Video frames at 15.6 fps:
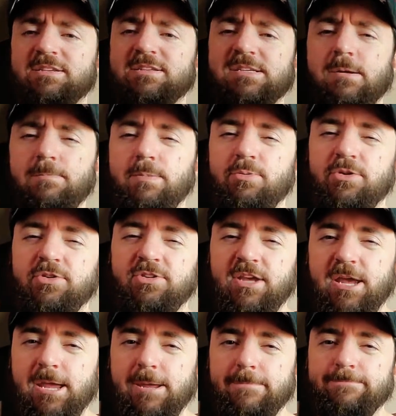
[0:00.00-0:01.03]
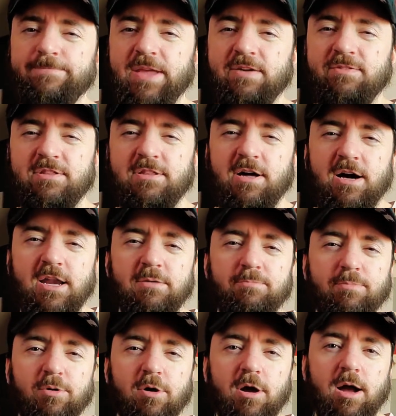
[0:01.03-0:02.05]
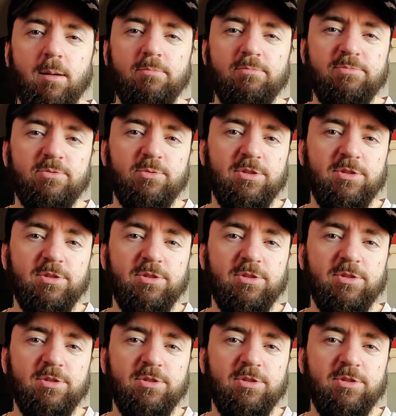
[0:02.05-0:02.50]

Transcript: Some people say they have a lot of problems